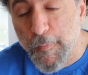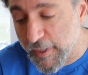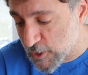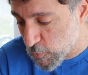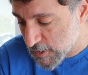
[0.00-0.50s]

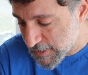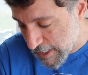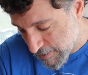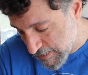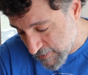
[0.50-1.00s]
because once
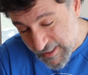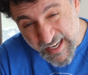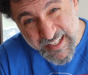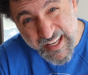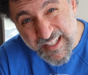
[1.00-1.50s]
the
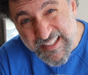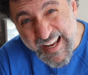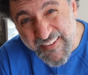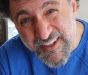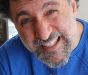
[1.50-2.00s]
Dead King has
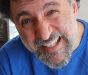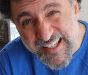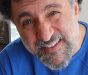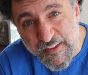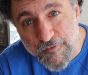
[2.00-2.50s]
taken the
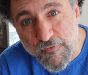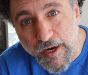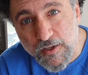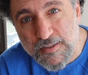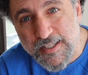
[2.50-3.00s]
6th and
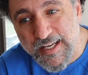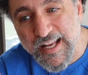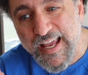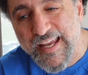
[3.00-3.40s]
final city,